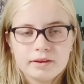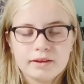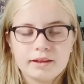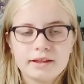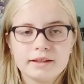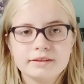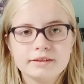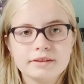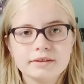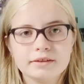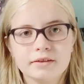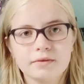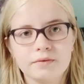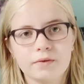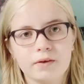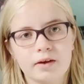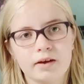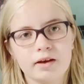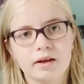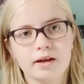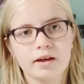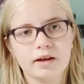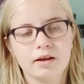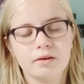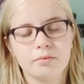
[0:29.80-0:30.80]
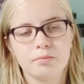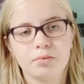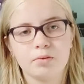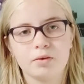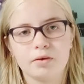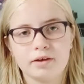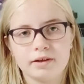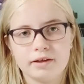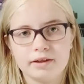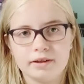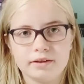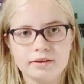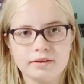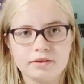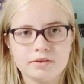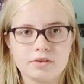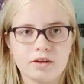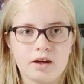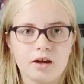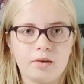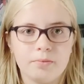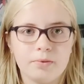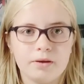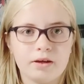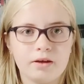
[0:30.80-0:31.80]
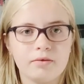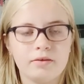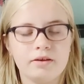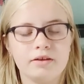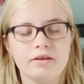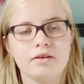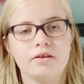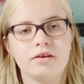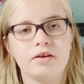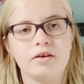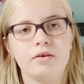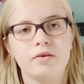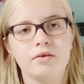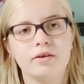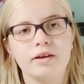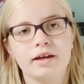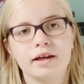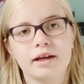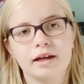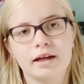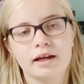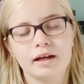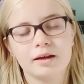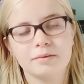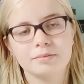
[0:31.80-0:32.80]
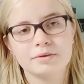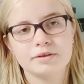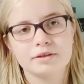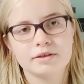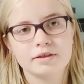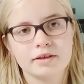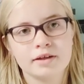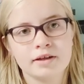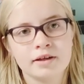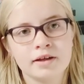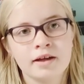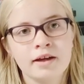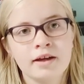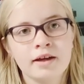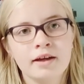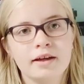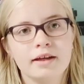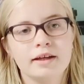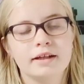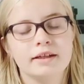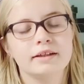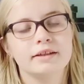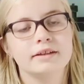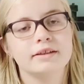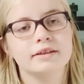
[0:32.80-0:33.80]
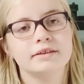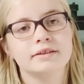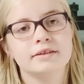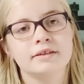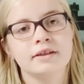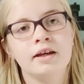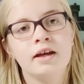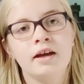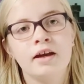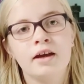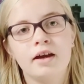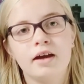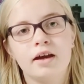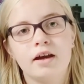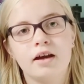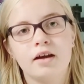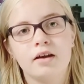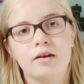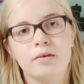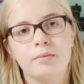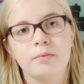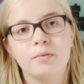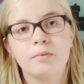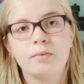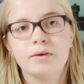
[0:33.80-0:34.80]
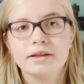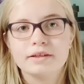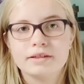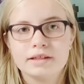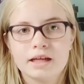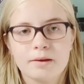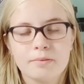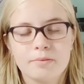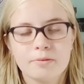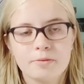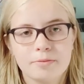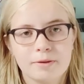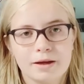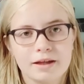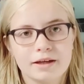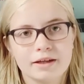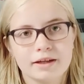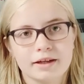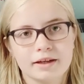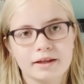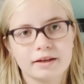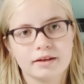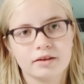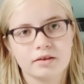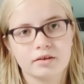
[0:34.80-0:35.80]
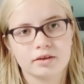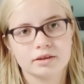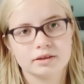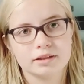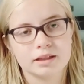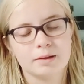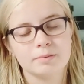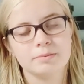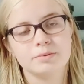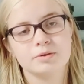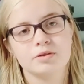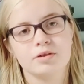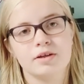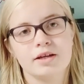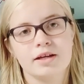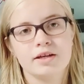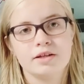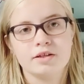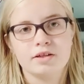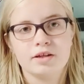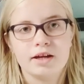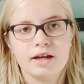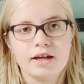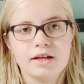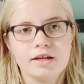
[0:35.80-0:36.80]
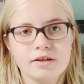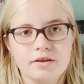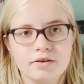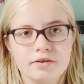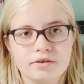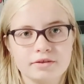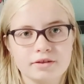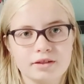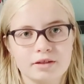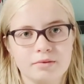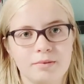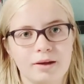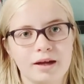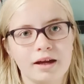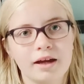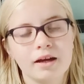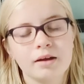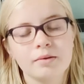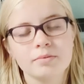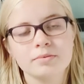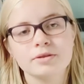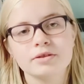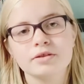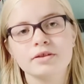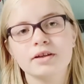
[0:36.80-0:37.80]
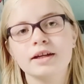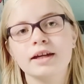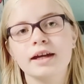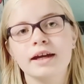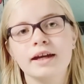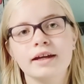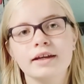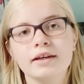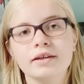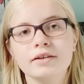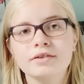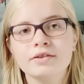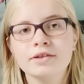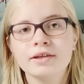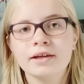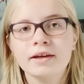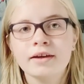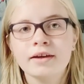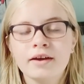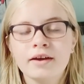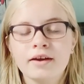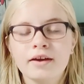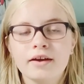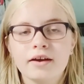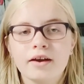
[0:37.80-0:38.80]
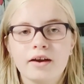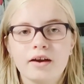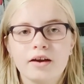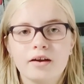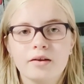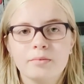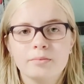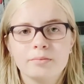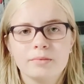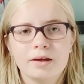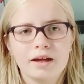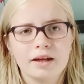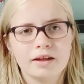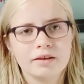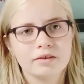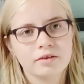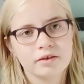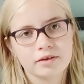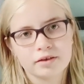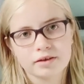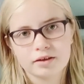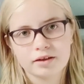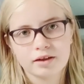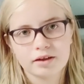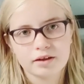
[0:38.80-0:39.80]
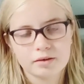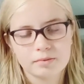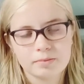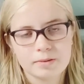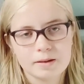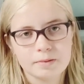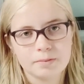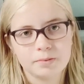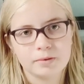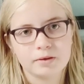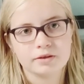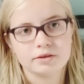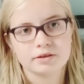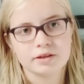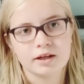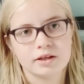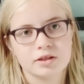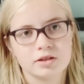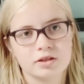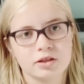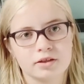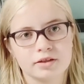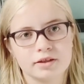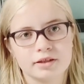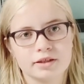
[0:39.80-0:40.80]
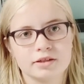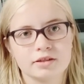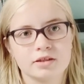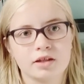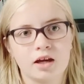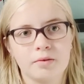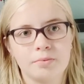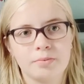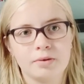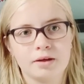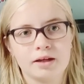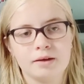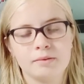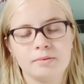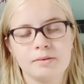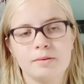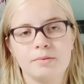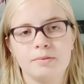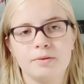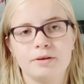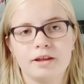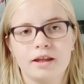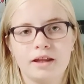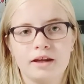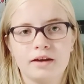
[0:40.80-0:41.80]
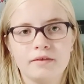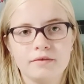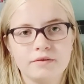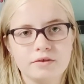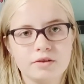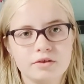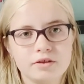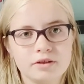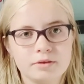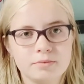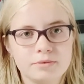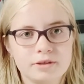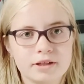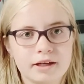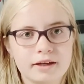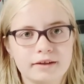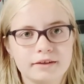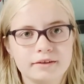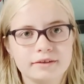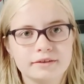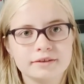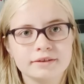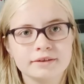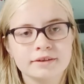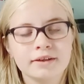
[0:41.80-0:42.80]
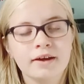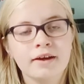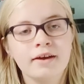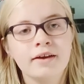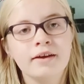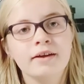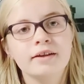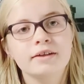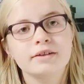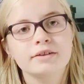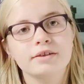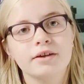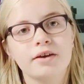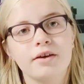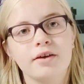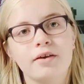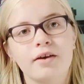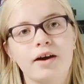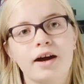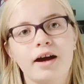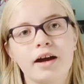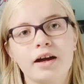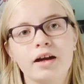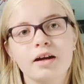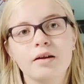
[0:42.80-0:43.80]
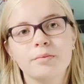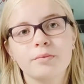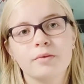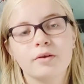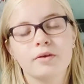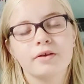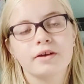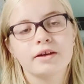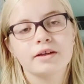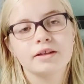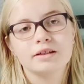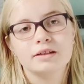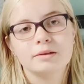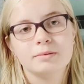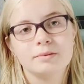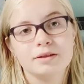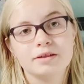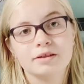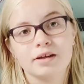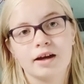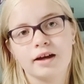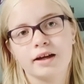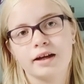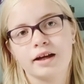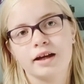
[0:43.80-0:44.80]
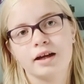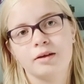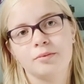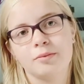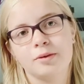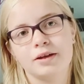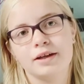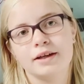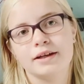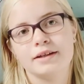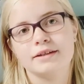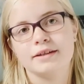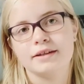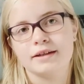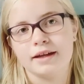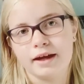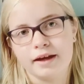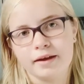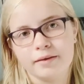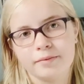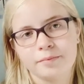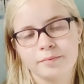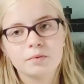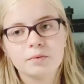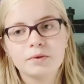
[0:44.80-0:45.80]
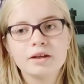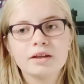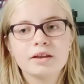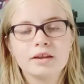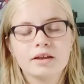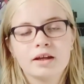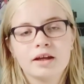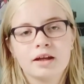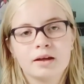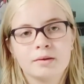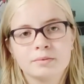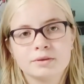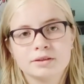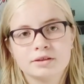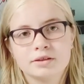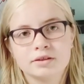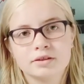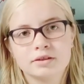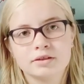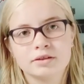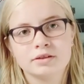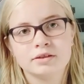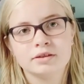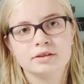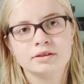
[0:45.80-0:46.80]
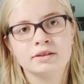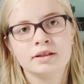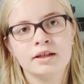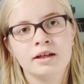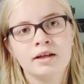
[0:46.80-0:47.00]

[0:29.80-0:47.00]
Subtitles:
this is a very important topic when you're owning a hamster, is what type of bedding or substrate should I use in my hamster cage? And not a lot of people touch on this topic, people that have YouTube channels, so I am going to be talking about it today. With hamsters,